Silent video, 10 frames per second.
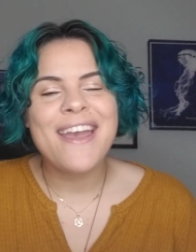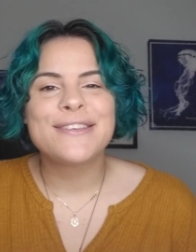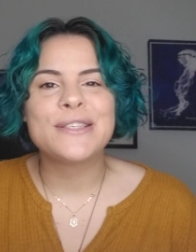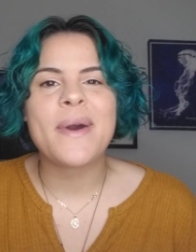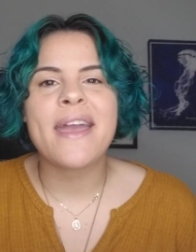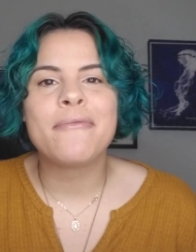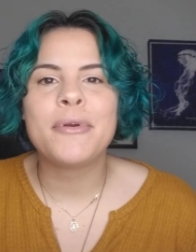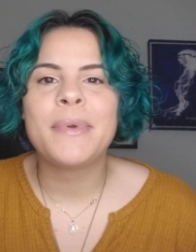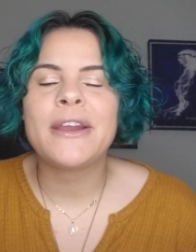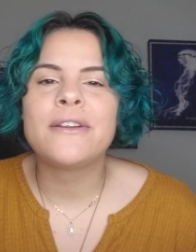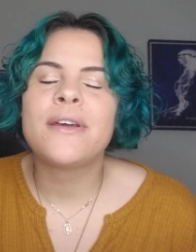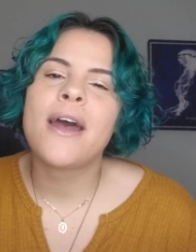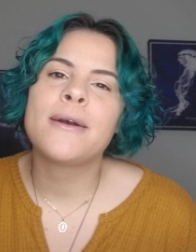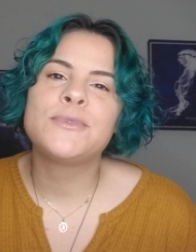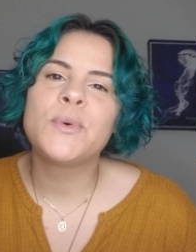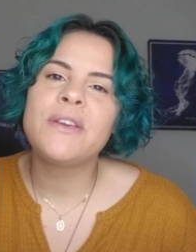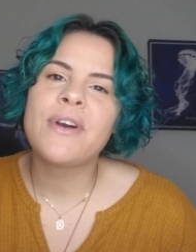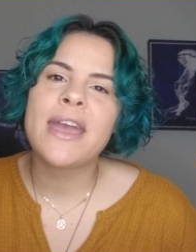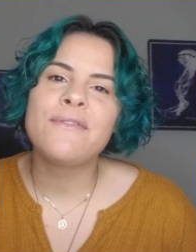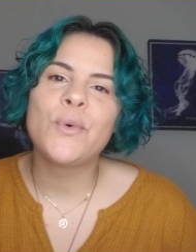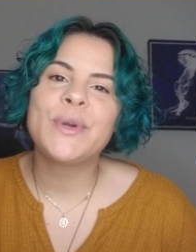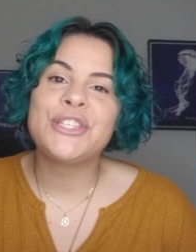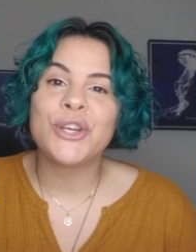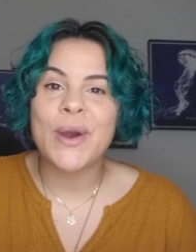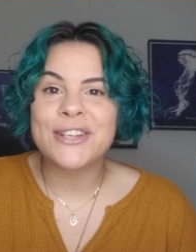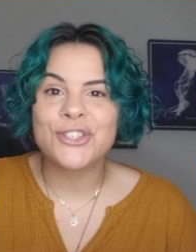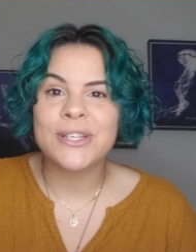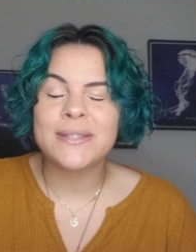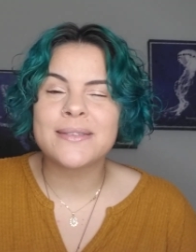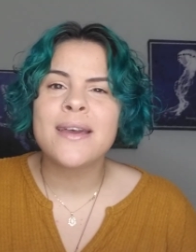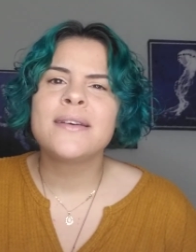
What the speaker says: So I have prepared 25 witchy questions,